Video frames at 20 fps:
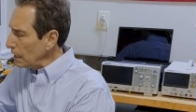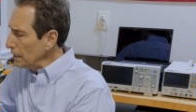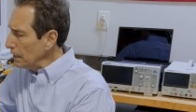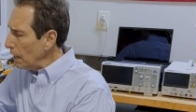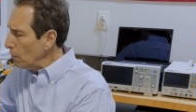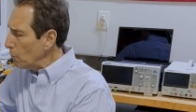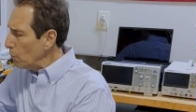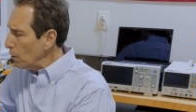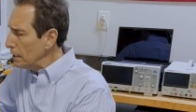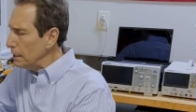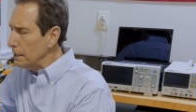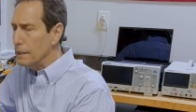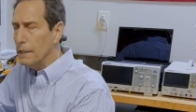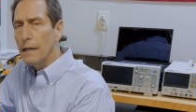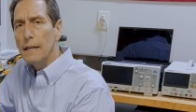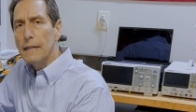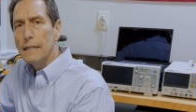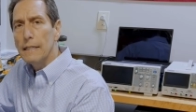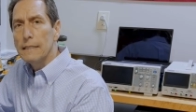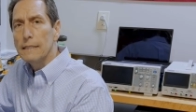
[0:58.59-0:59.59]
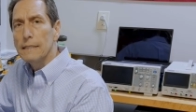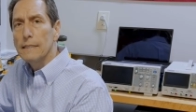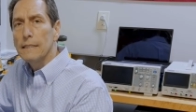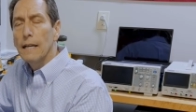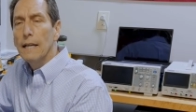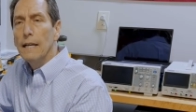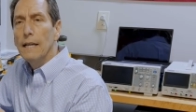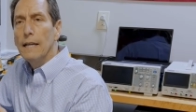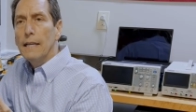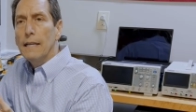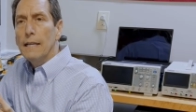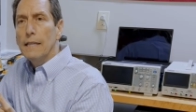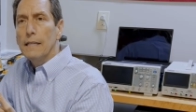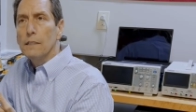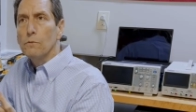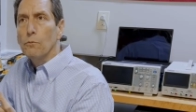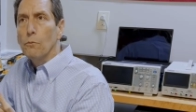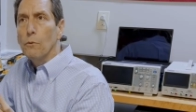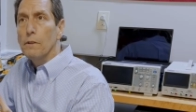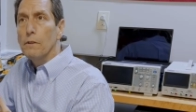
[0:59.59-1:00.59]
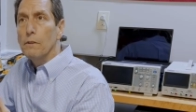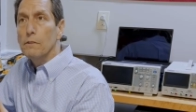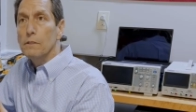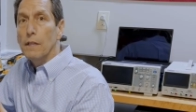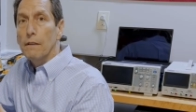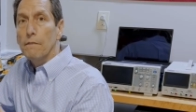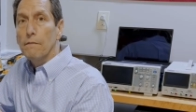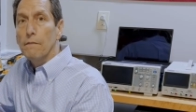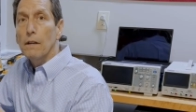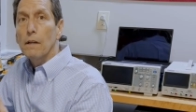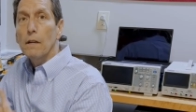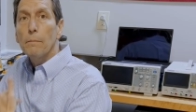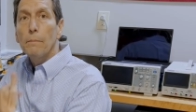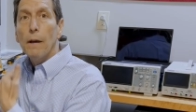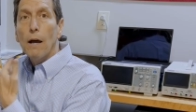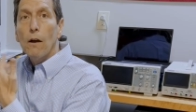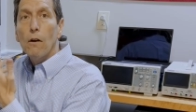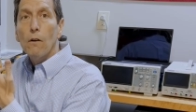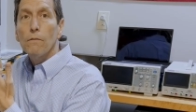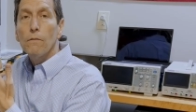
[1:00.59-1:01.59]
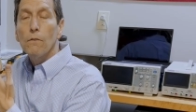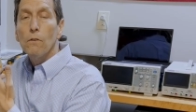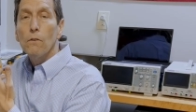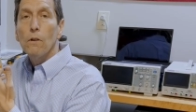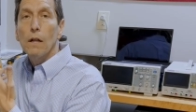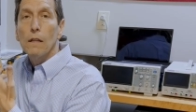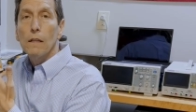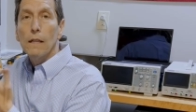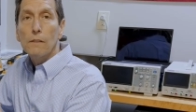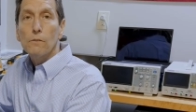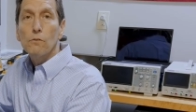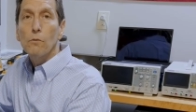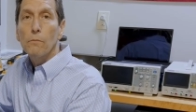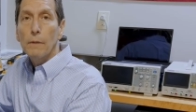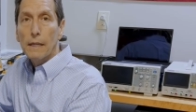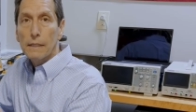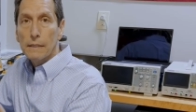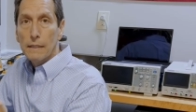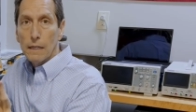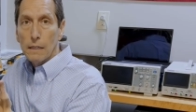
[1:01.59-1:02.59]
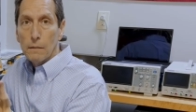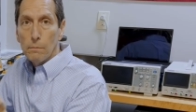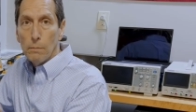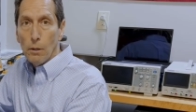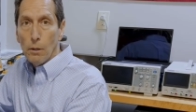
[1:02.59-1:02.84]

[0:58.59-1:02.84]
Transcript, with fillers: Now, what it does is when there's a very powerful electromagnetic